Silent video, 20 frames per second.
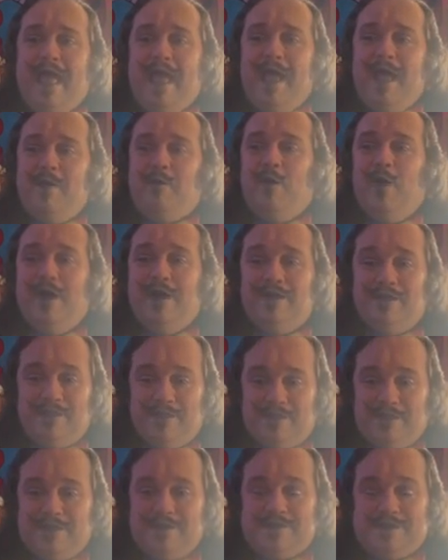one of
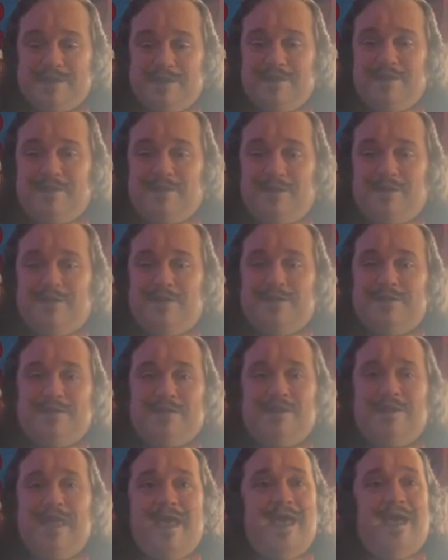the things that I learned as
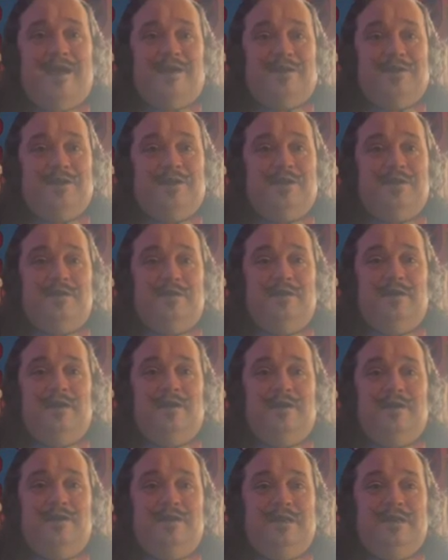an actor
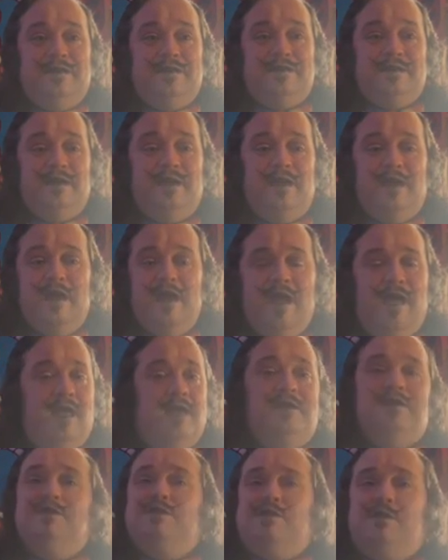is
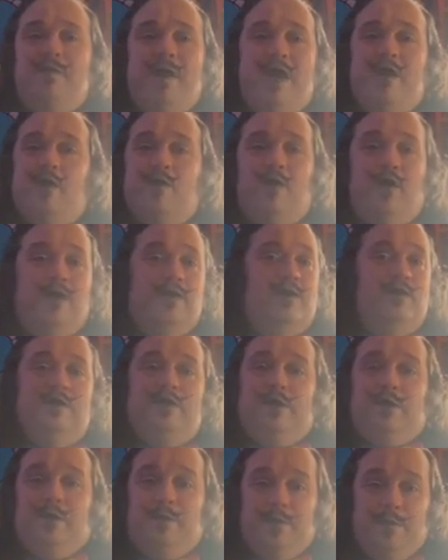it doesn't matter what you
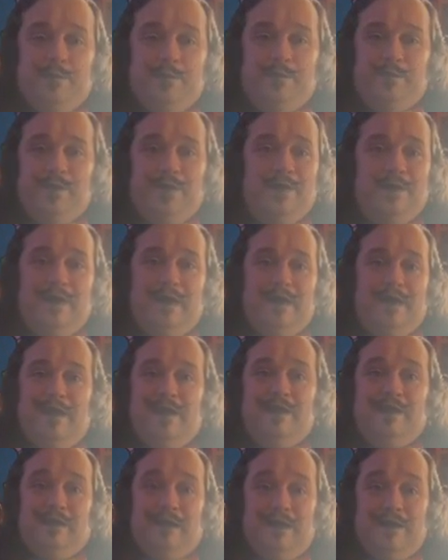do.
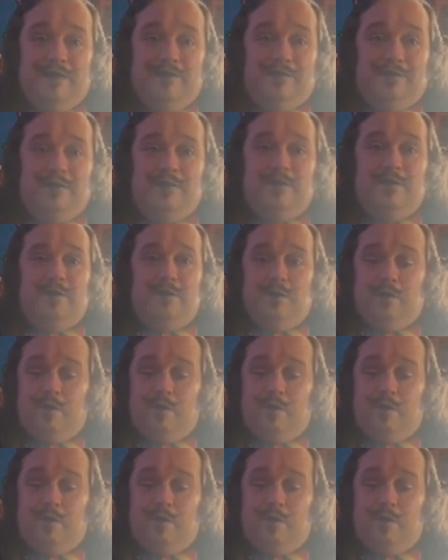in life. You